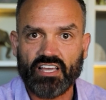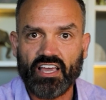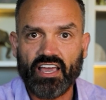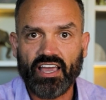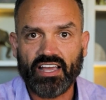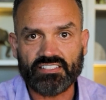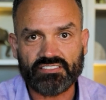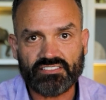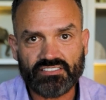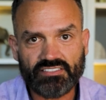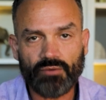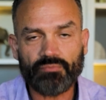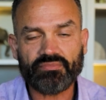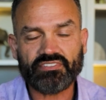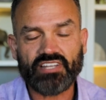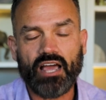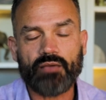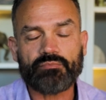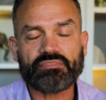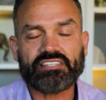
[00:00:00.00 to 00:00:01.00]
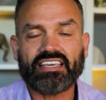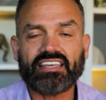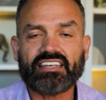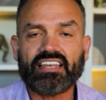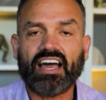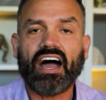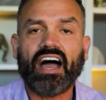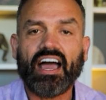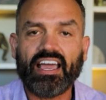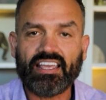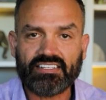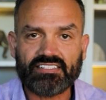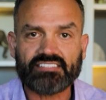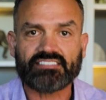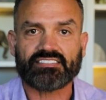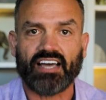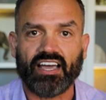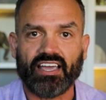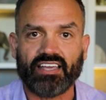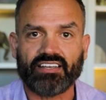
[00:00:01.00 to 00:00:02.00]
and sometimes in
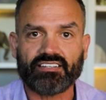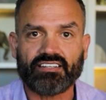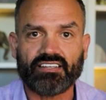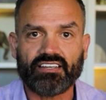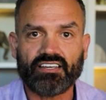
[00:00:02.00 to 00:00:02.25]
hindsight,